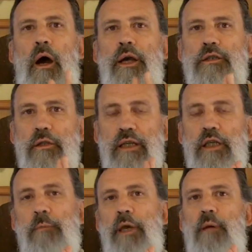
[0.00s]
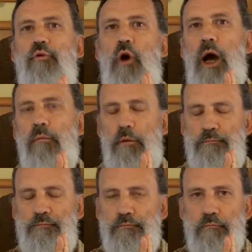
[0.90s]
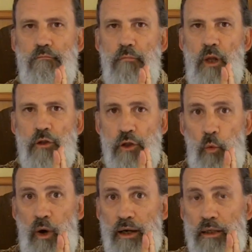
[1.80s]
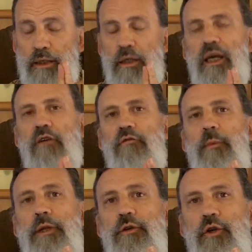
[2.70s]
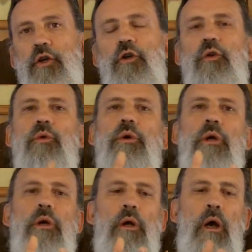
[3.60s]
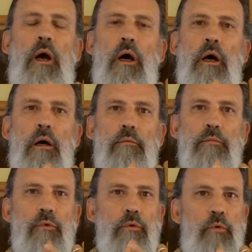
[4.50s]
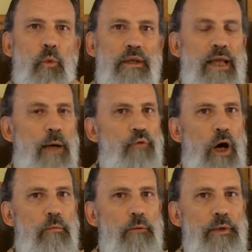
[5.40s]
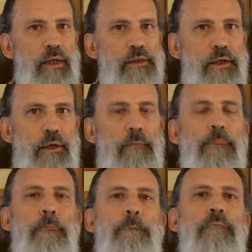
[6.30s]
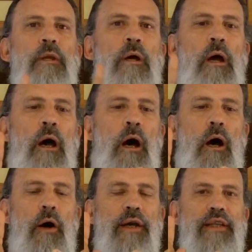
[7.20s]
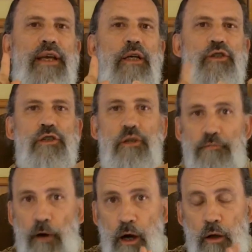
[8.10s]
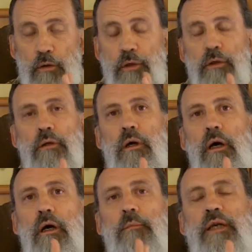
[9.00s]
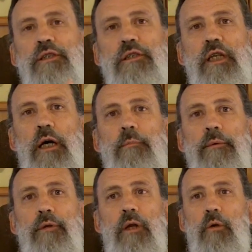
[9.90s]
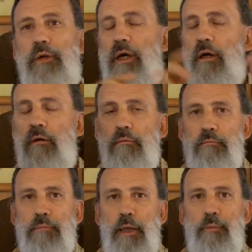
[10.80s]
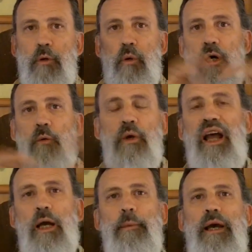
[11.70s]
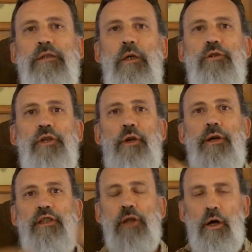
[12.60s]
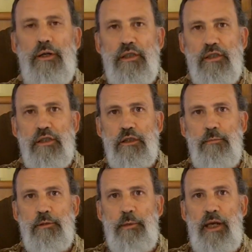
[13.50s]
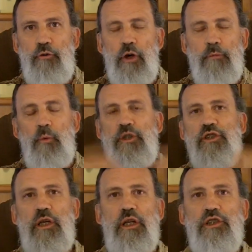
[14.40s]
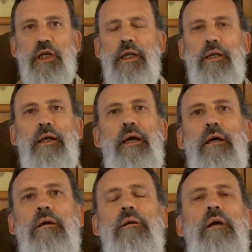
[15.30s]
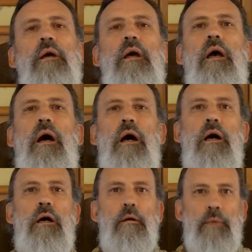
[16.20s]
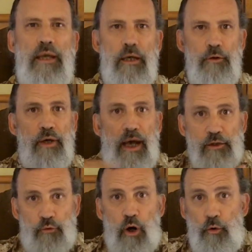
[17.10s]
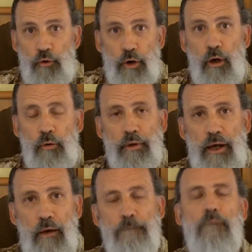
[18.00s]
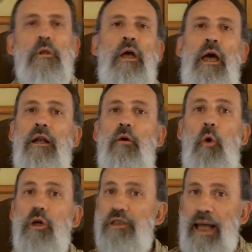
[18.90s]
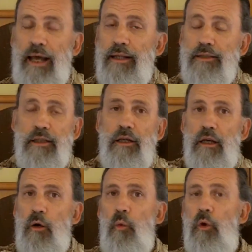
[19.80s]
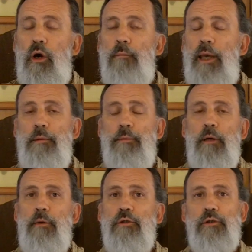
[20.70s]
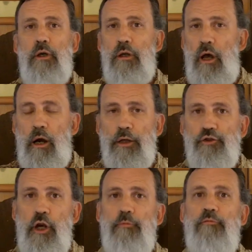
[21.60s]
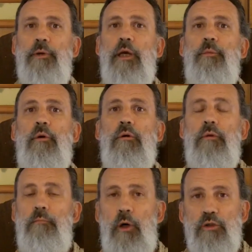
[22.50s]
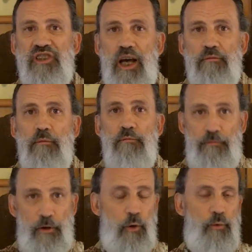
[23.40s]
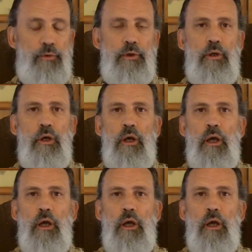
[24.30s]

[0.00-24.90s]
All right, so that's going to be a problem. So what can the government do um, when that problem gets here? All right, they can just default um, and just tell, you know, tell people, well, we're not going to pay out Social Security. Sorry, the system is bankrupt. We're just going to shut it down, um, and you guys are on your own now. And of course, that isn't going to work. Baby boomers are a large group of people. Most of them vote.